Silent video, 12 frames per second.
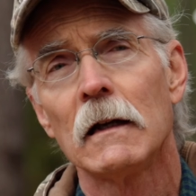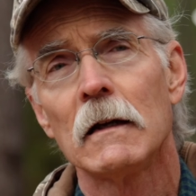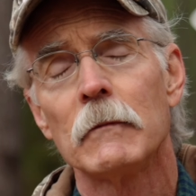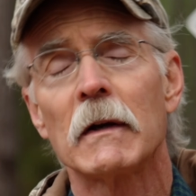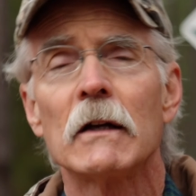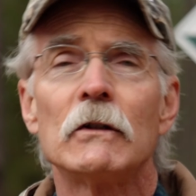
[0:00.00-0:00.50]

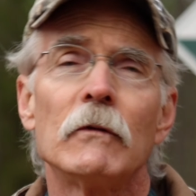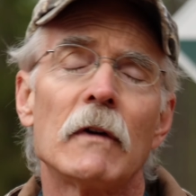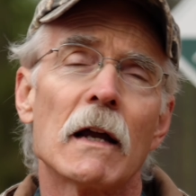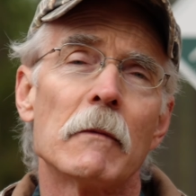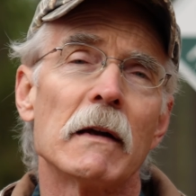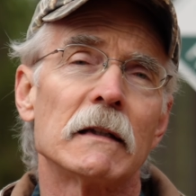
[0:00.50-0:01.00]
because you've
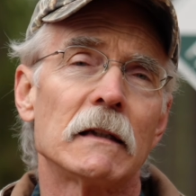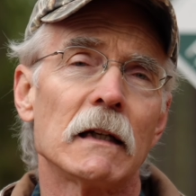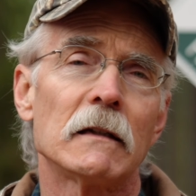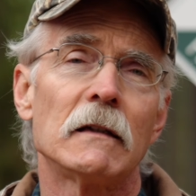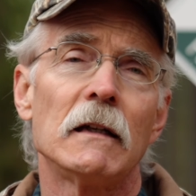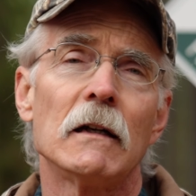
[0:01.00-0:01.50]
got about
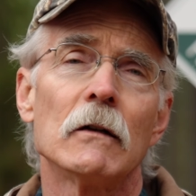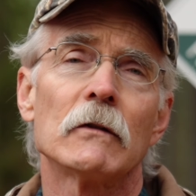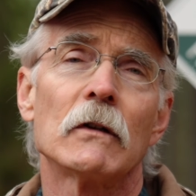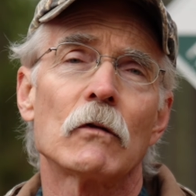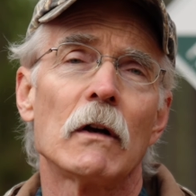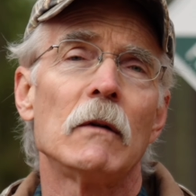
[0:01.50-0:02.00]
60 years
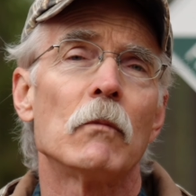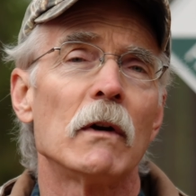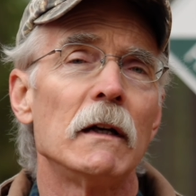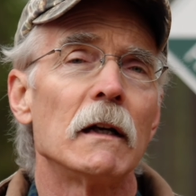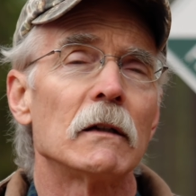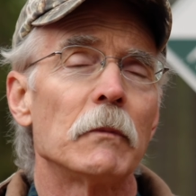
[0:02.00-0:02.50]
of tree
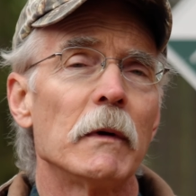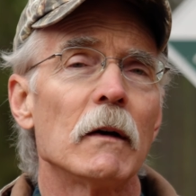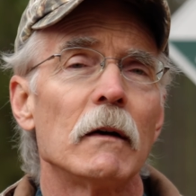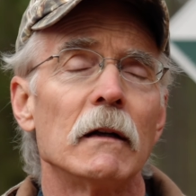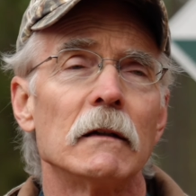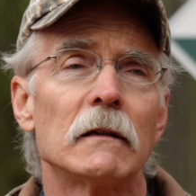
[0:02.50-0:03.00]
breeding
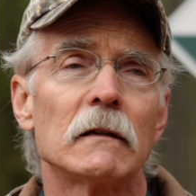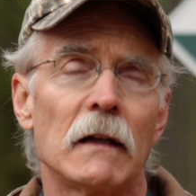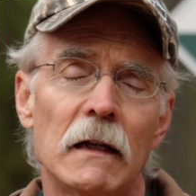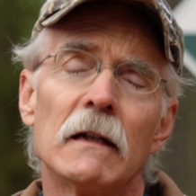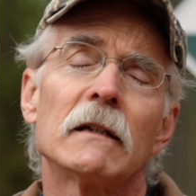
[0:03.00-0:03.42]
experience in the